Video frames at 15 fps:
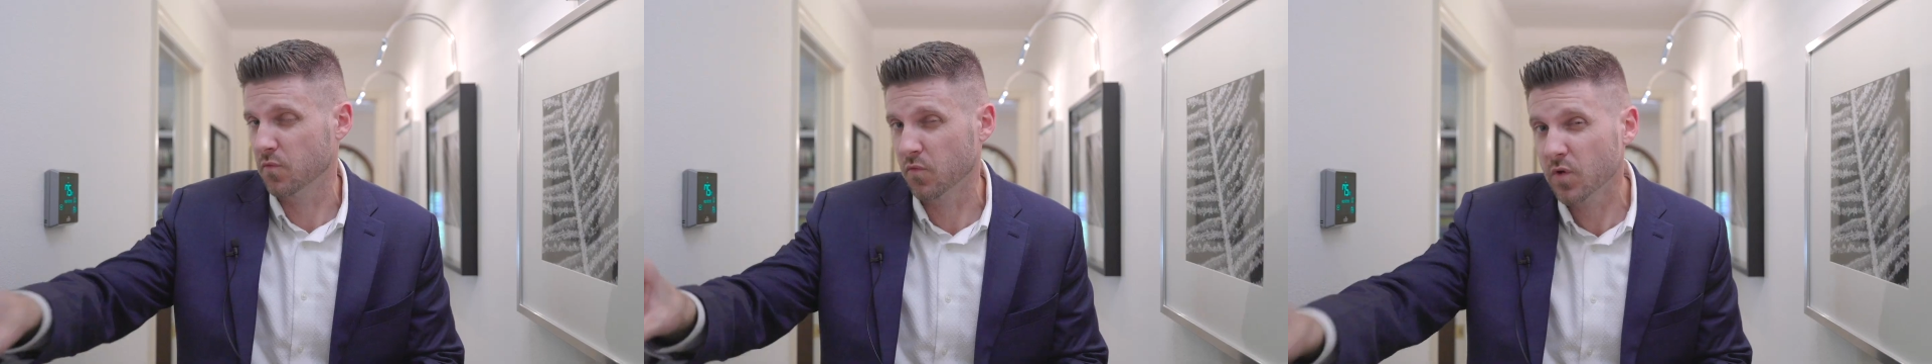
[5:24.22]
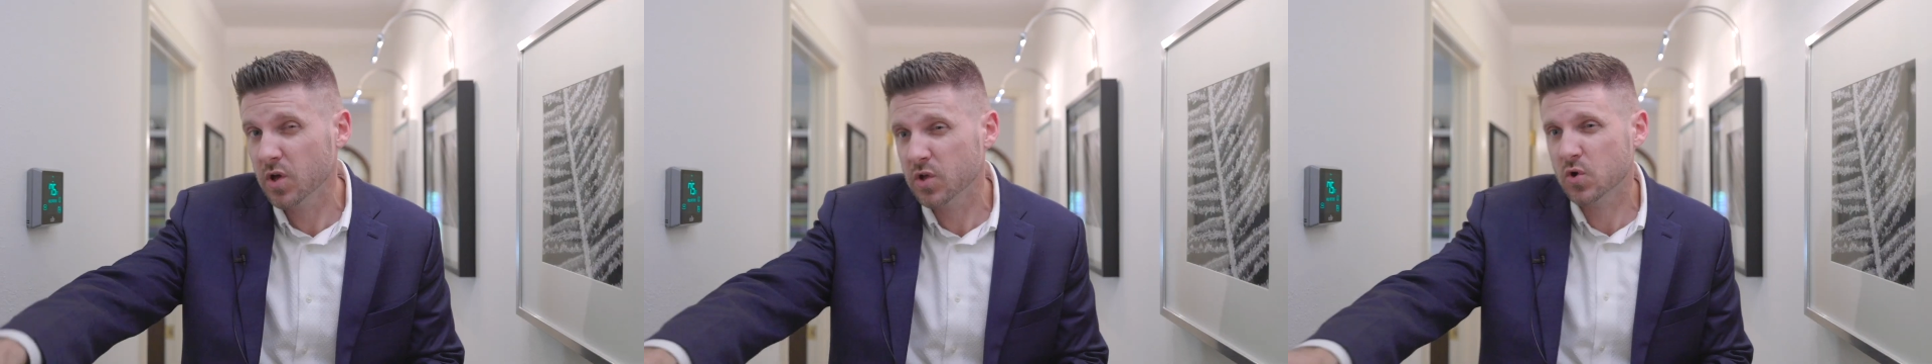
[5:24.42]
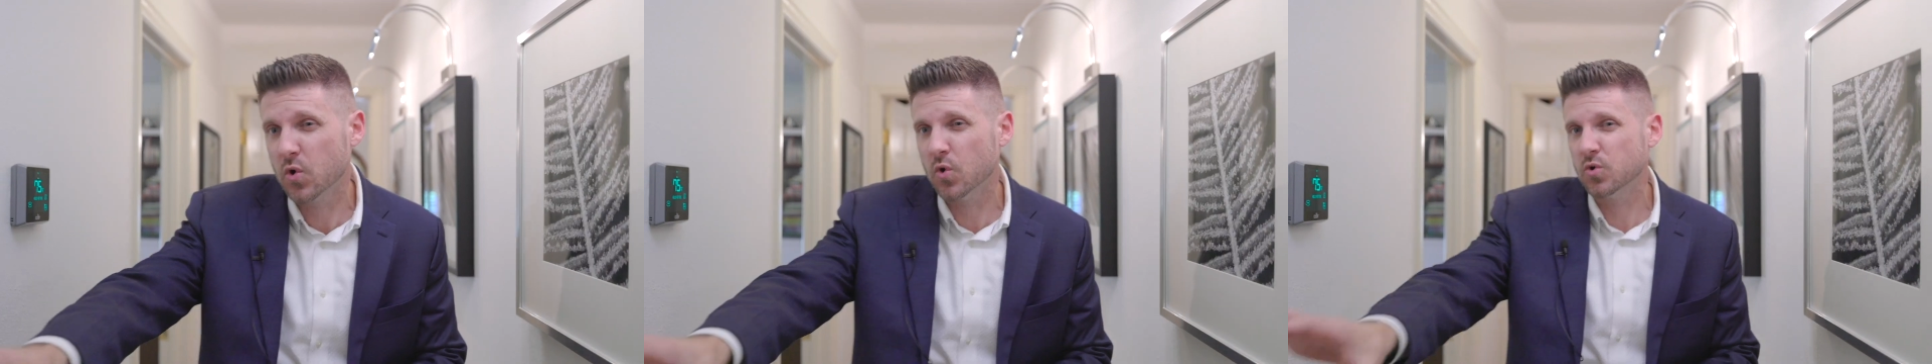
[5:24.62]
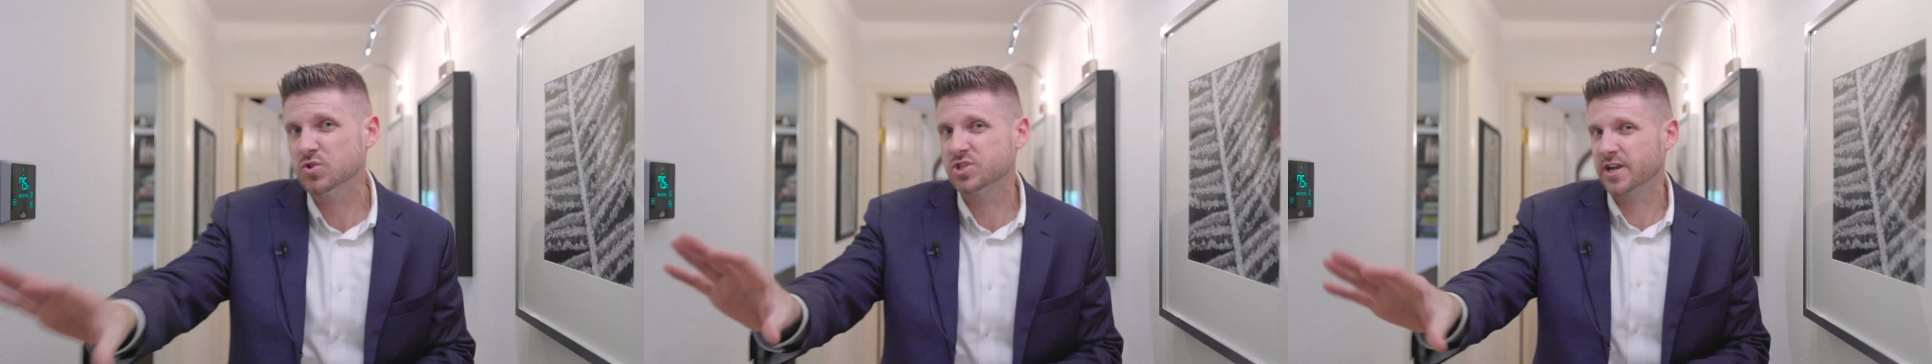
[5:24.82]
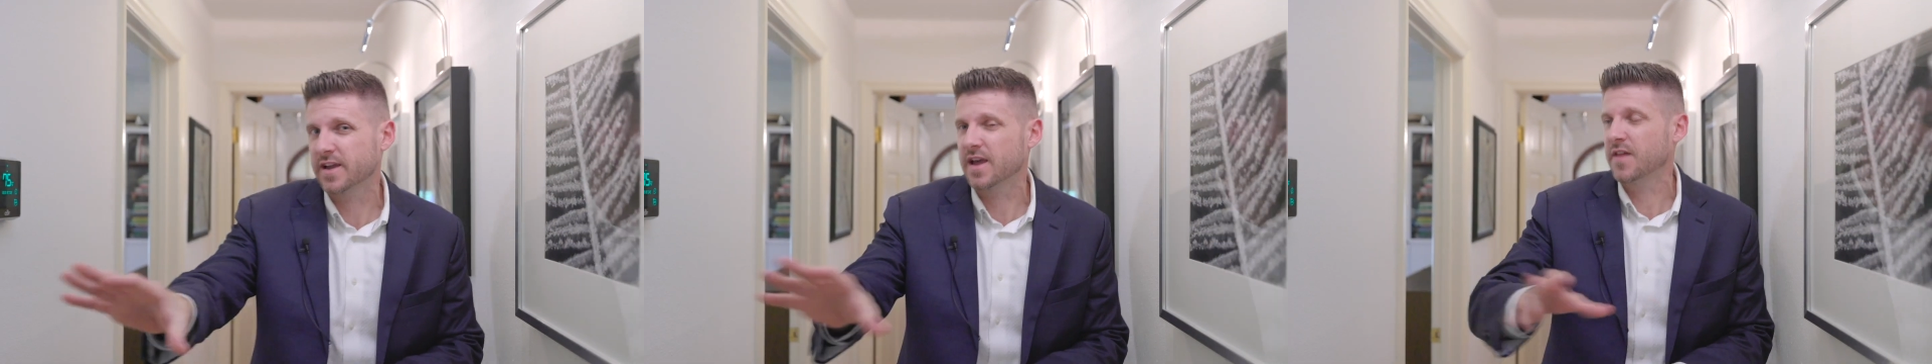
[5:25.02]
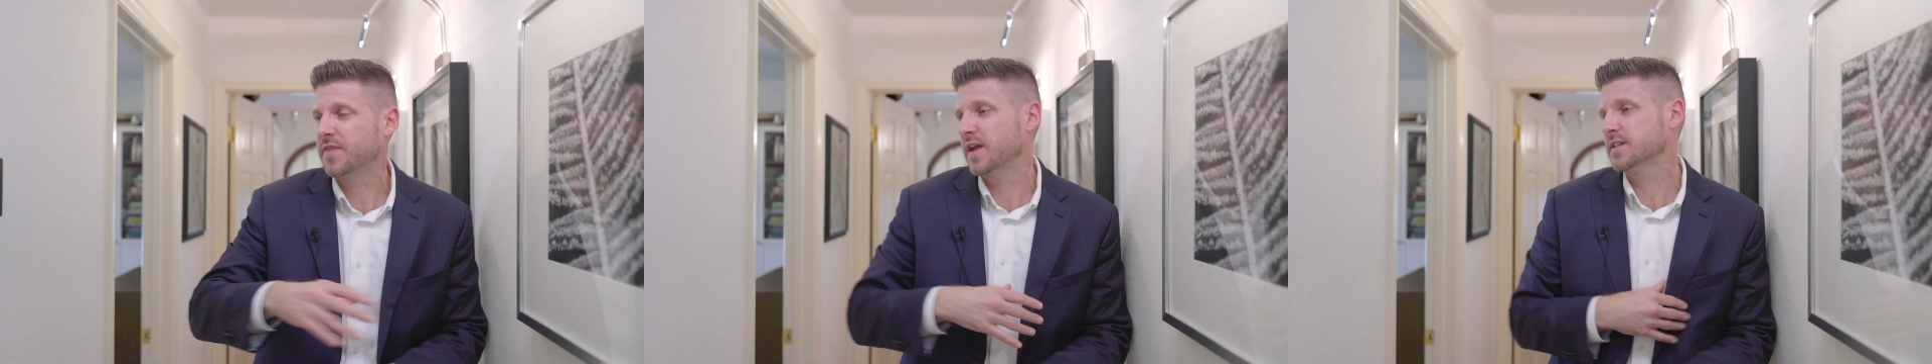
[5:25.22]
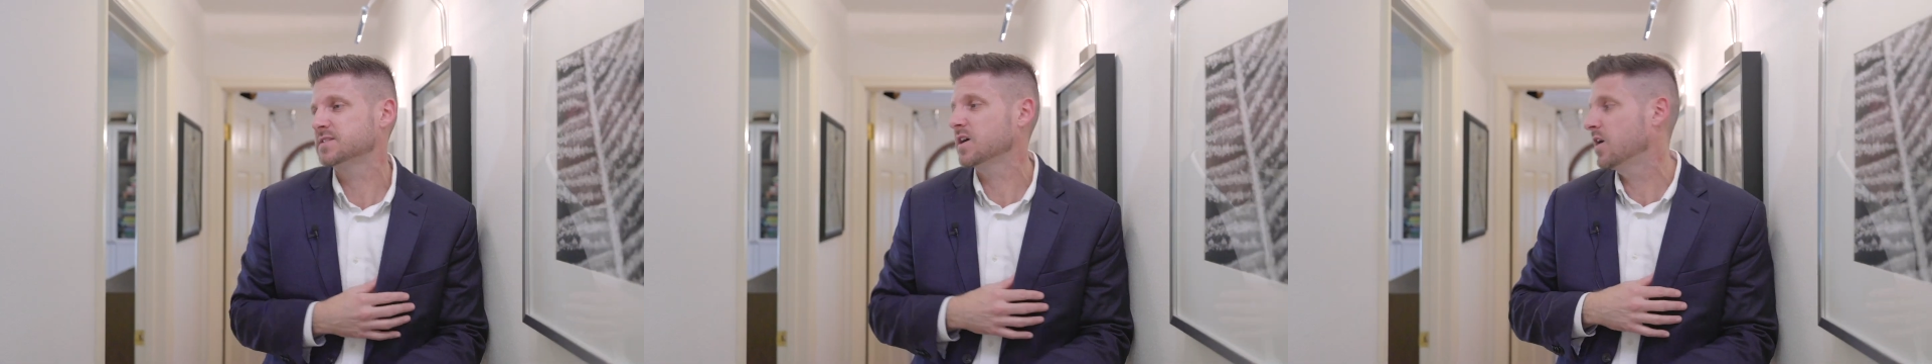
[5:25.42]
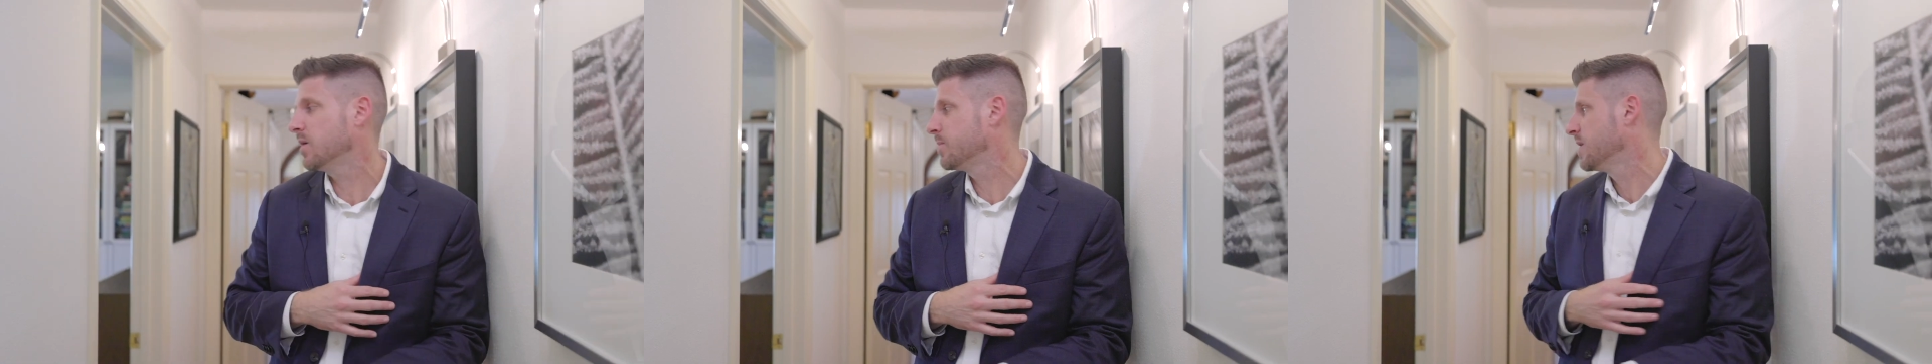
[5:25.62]
really cool, check out that
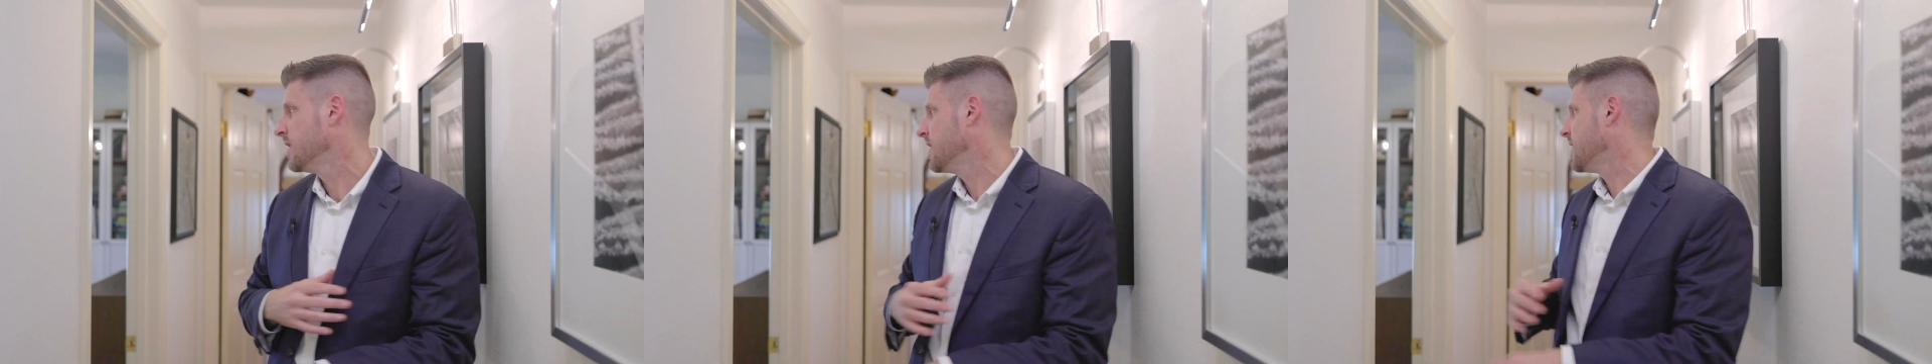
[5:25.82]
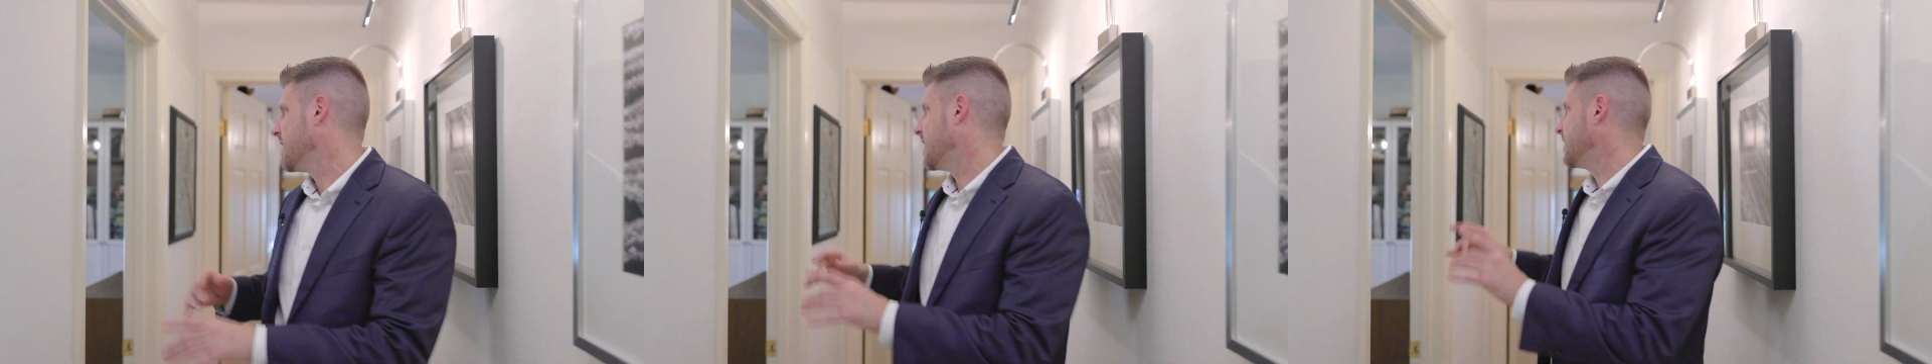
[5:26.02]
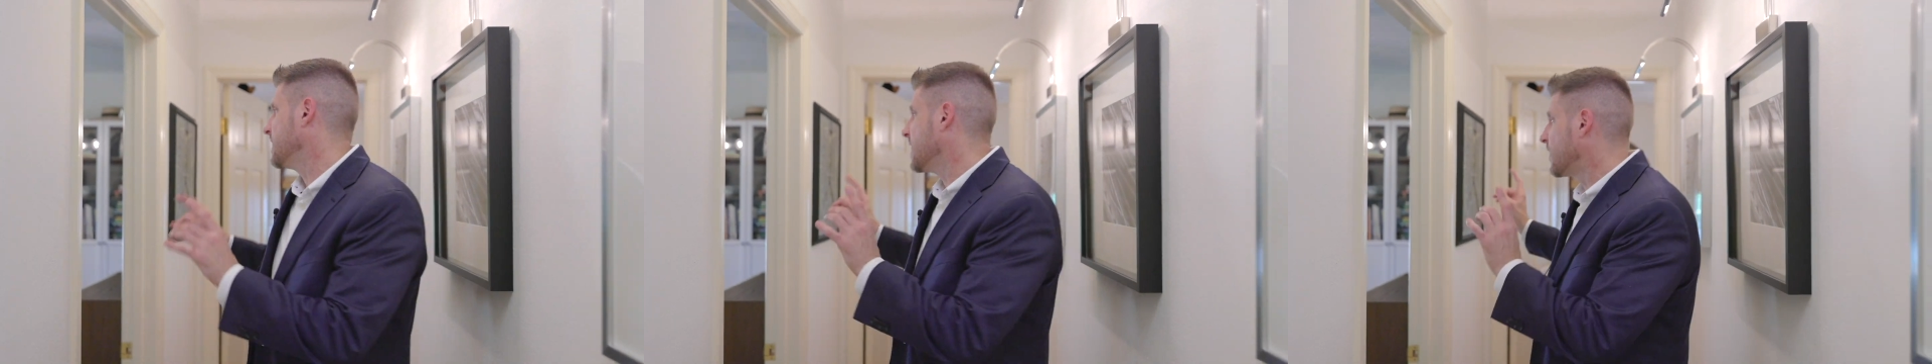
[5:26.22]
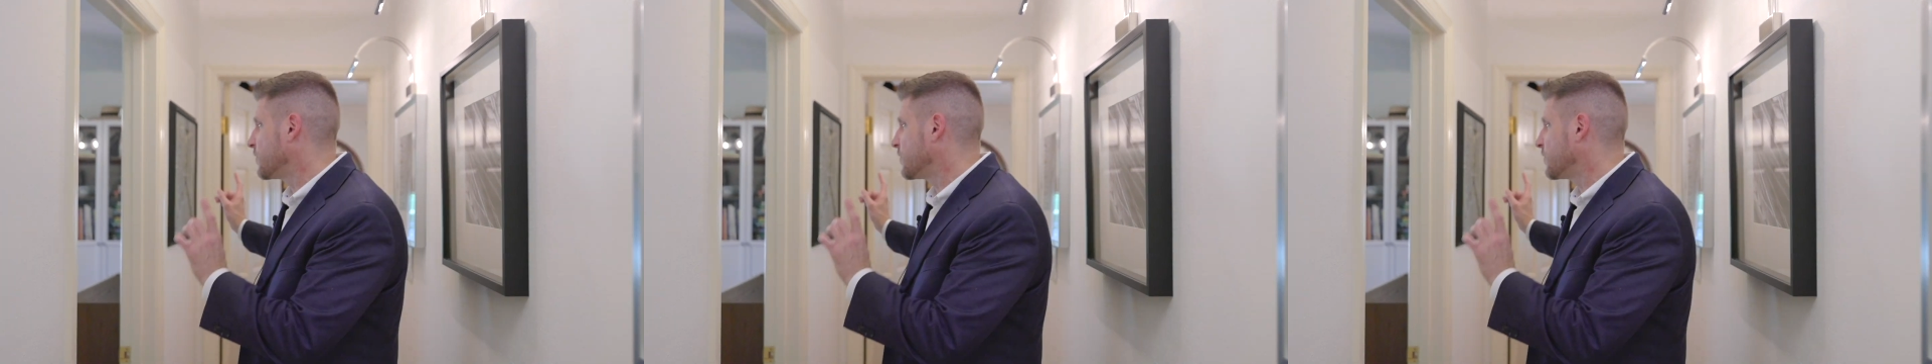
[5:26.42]
tub, and the